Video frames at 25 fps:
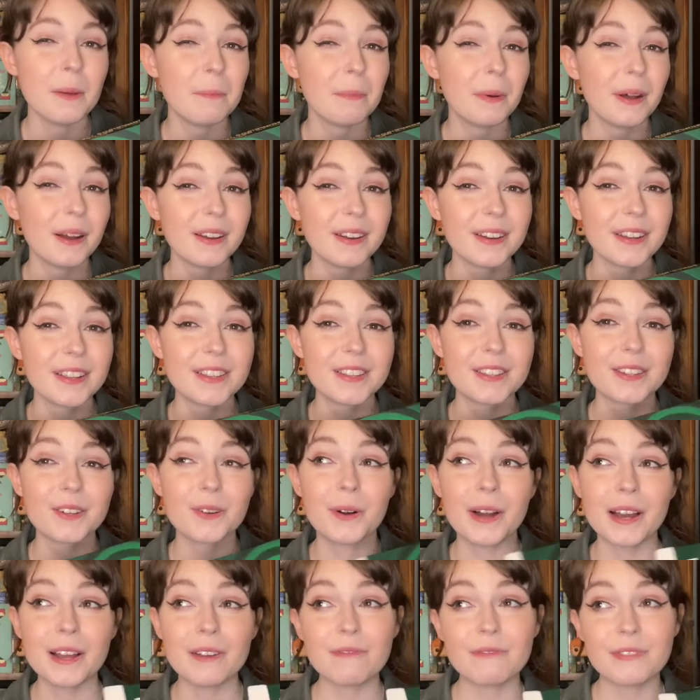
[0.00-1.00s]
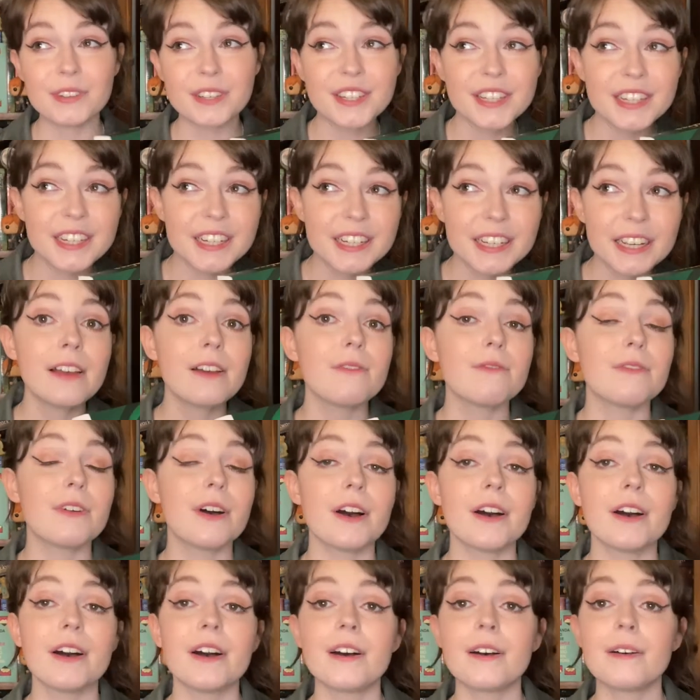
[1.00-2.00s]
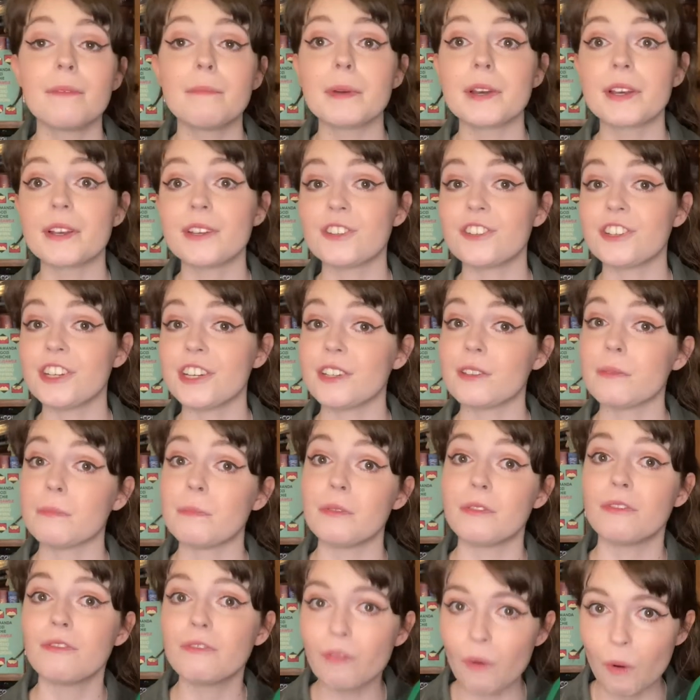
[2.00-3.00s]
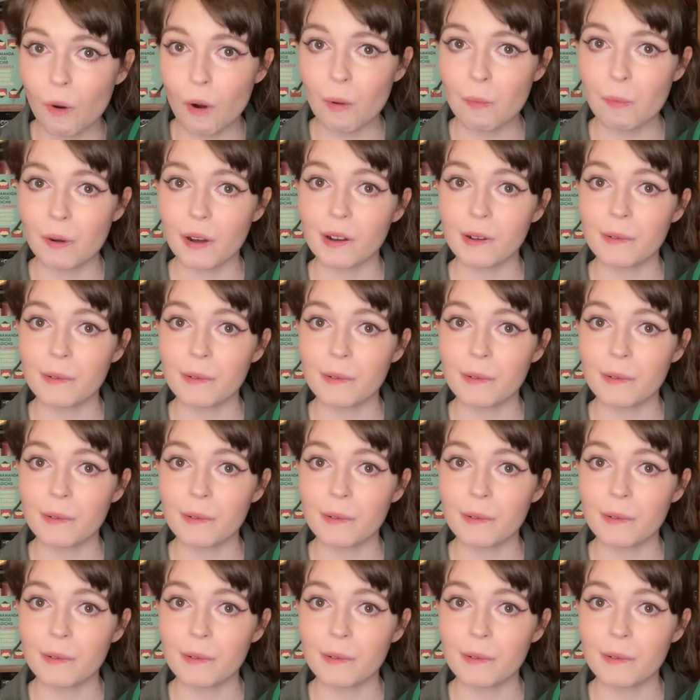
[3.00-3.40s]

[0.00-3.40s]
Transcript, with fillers: but it's quite fitting for her because she's a performer.